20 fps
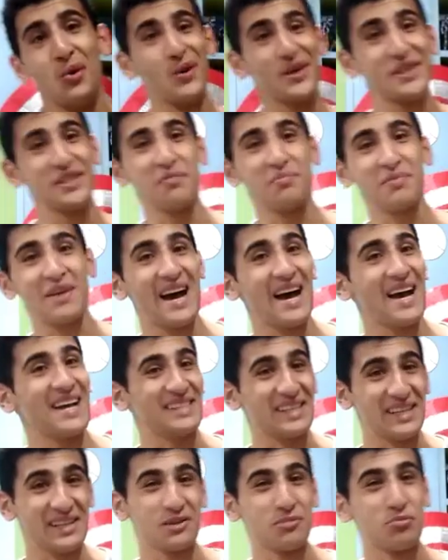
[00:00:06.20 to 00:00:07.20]
What is up,
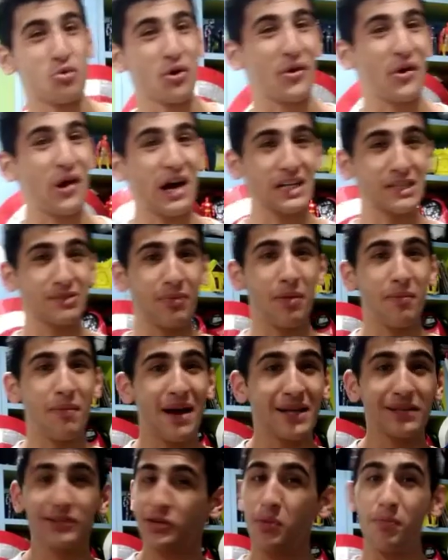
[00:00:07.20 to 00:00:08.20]
guys? It's your boy Cosplay
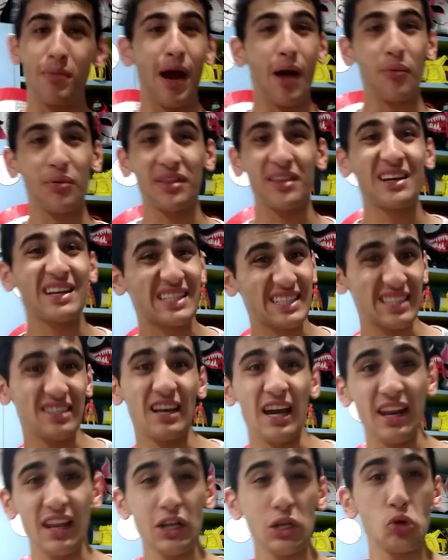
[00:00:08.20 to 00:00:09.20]
Master back with an
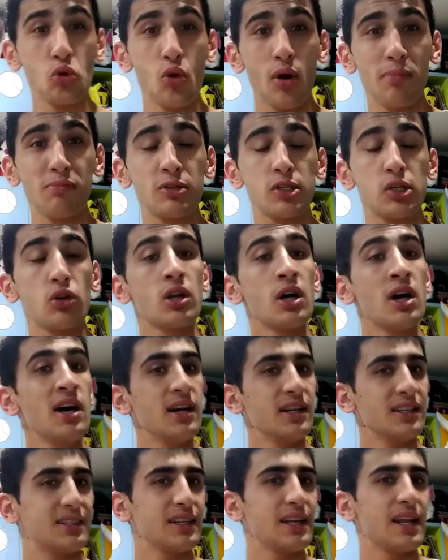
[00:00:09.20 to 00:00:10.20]
exciting new episode.
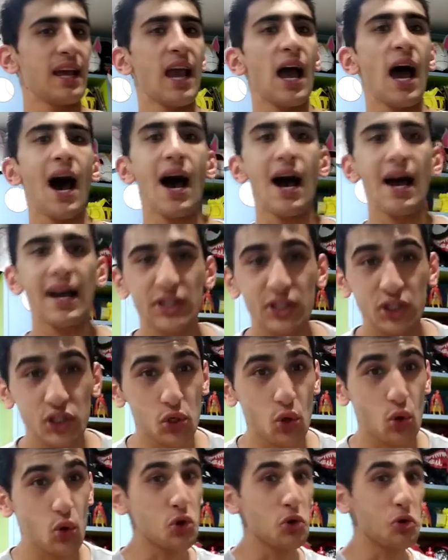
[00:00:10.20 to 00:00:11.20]
Today I
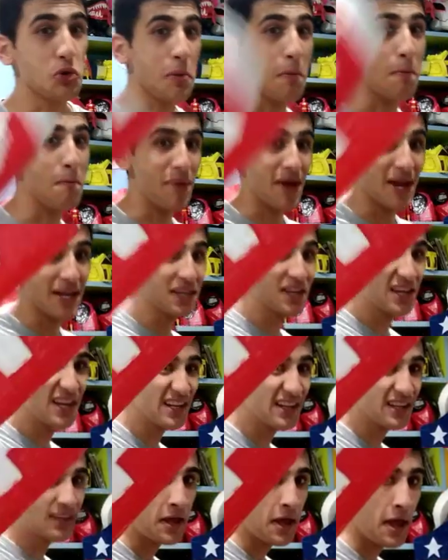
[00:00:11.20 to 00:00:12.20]
show you the med
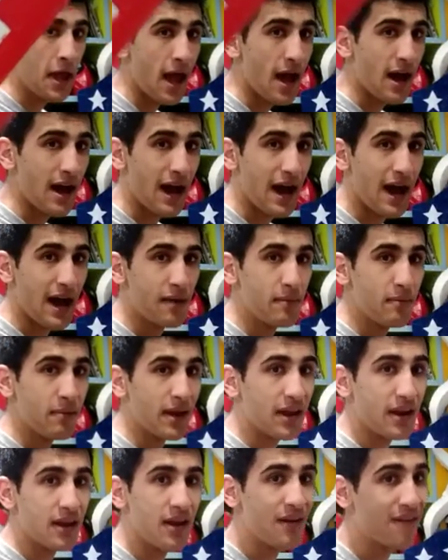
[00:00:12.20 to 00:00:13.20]
kit I
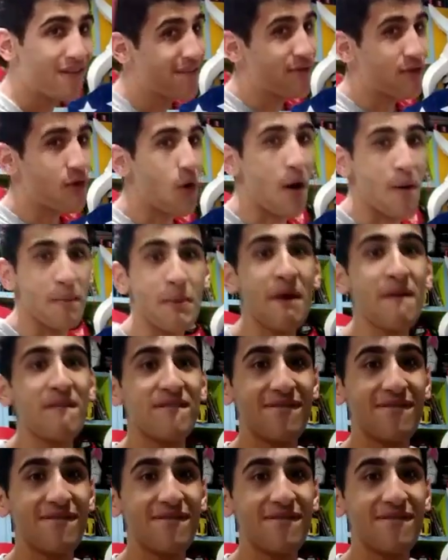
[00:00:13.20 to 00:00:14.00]
made from